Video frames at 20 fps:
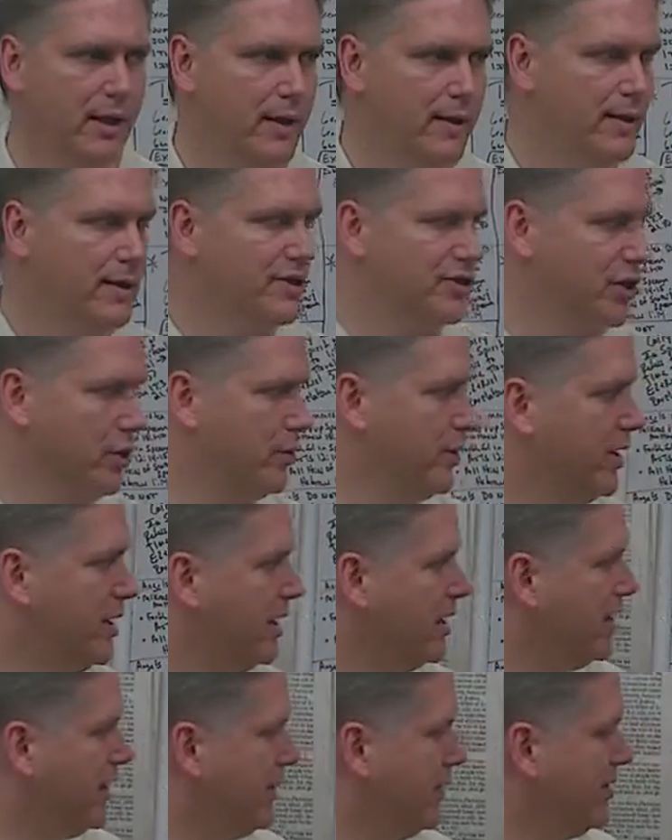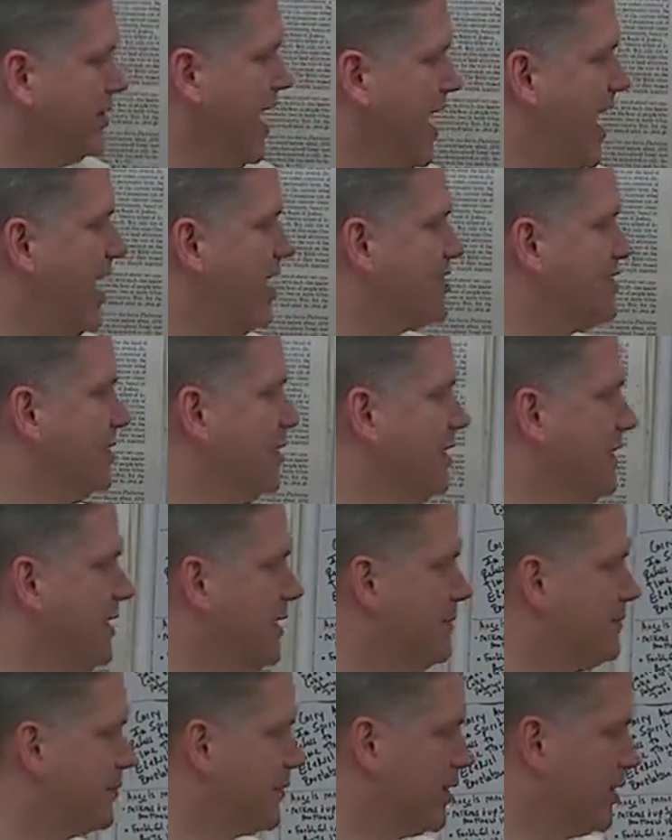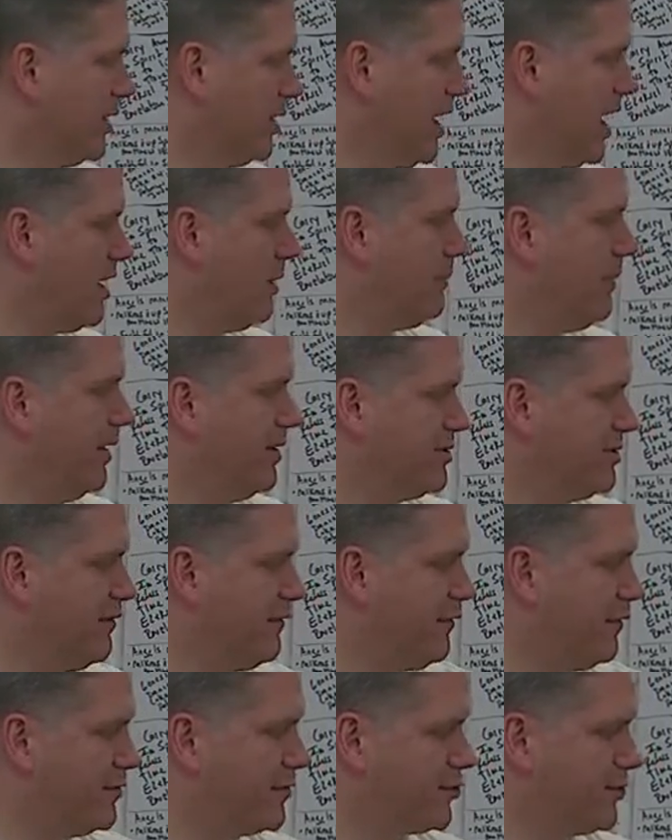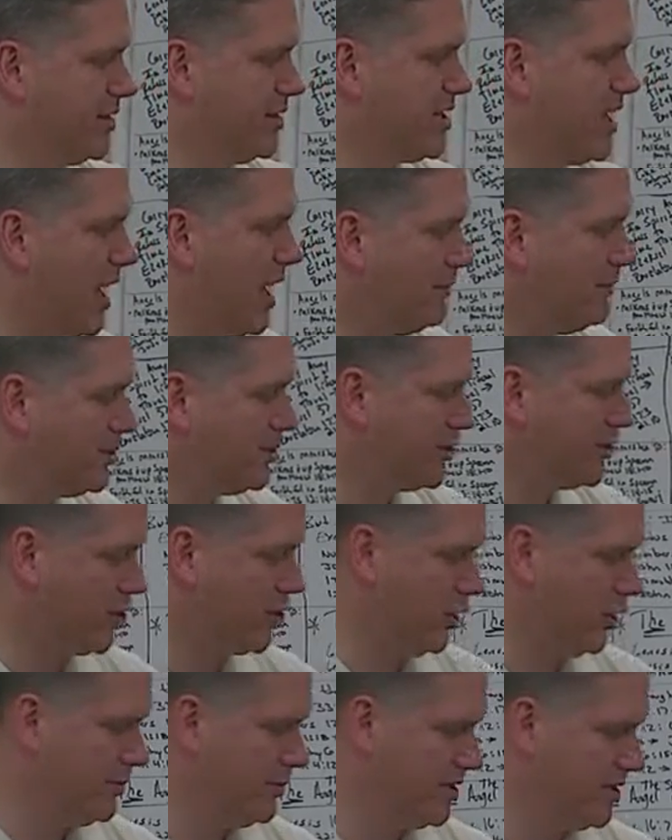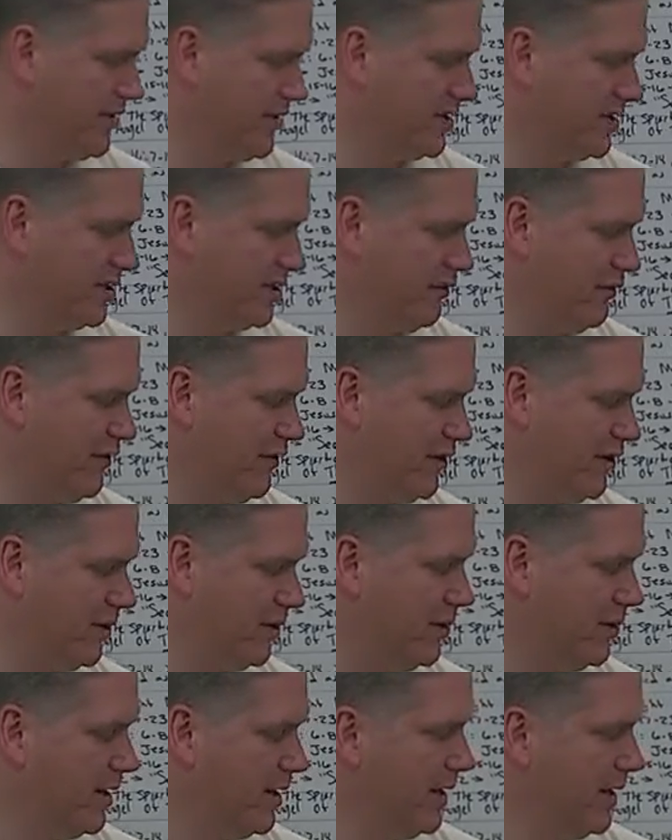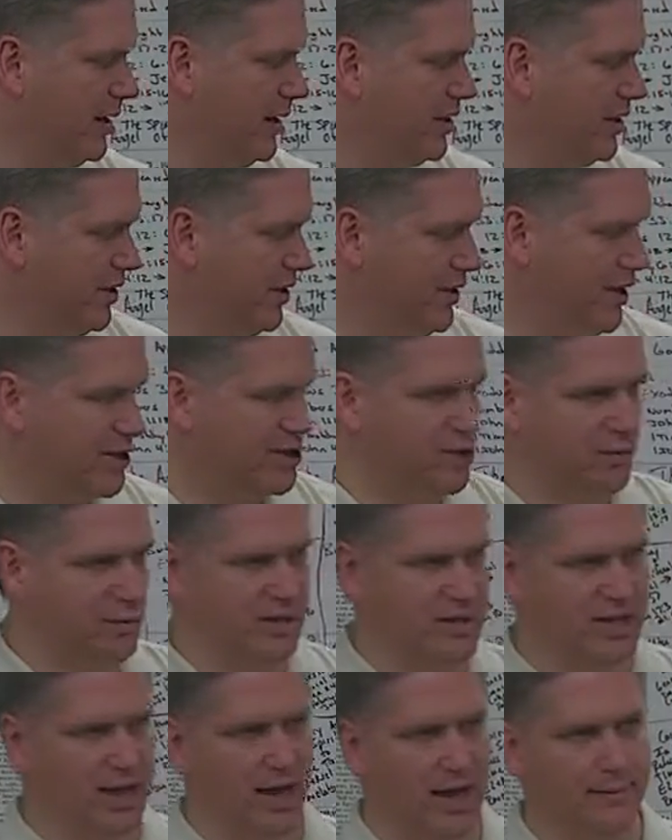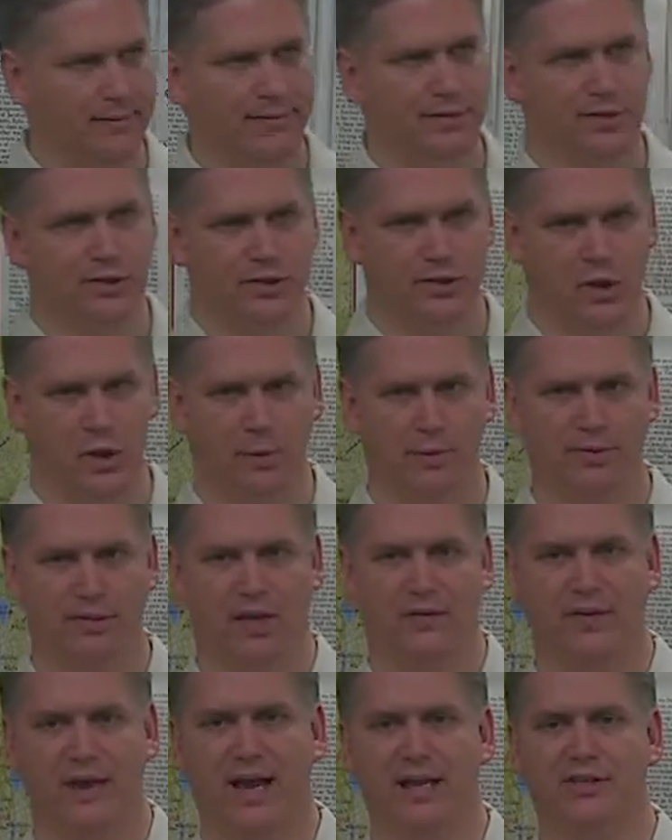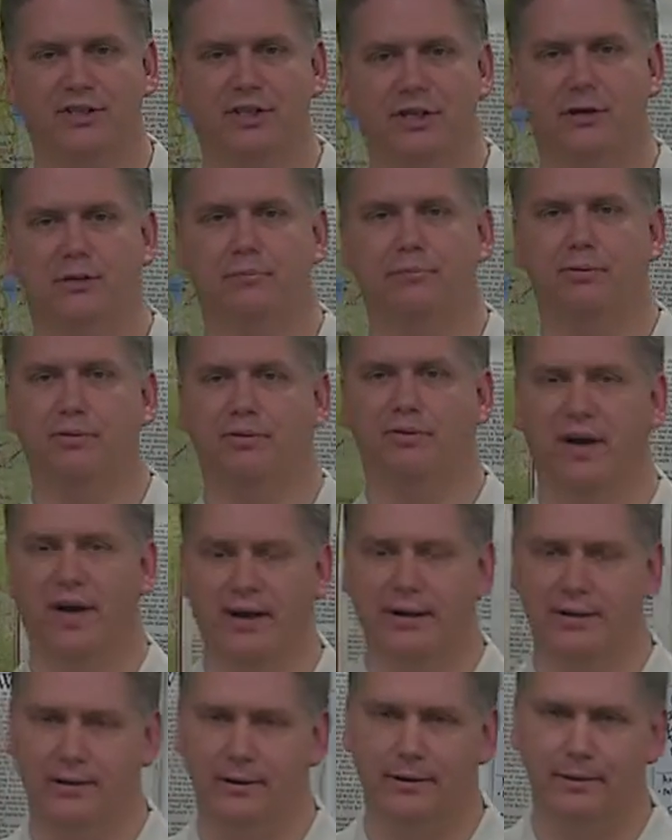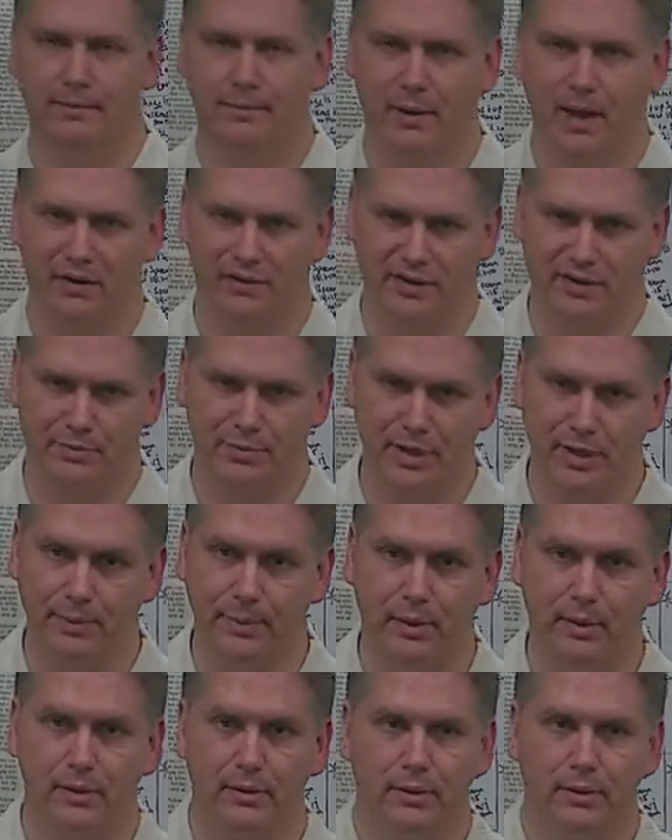So there is actually, God appears the first three times to show himself as a defender, the next three times to show himself as the provider of his people.